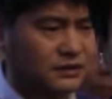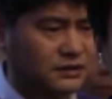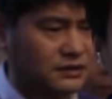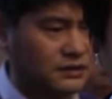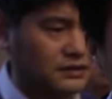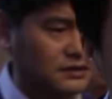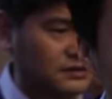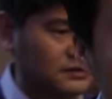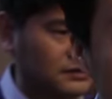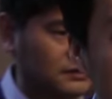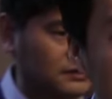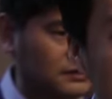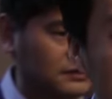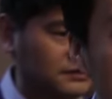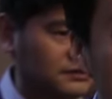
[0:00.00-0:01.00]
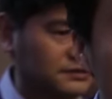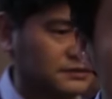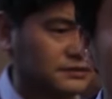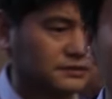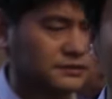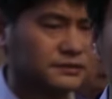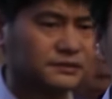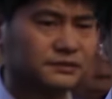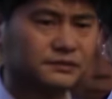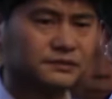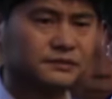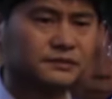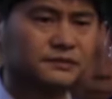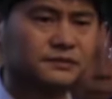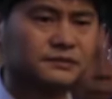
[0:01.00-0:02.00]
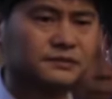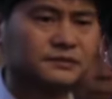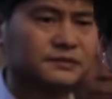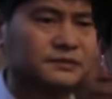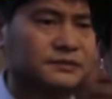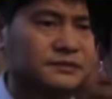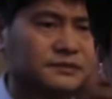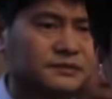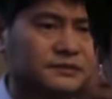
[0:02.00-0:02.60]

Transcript: (silent)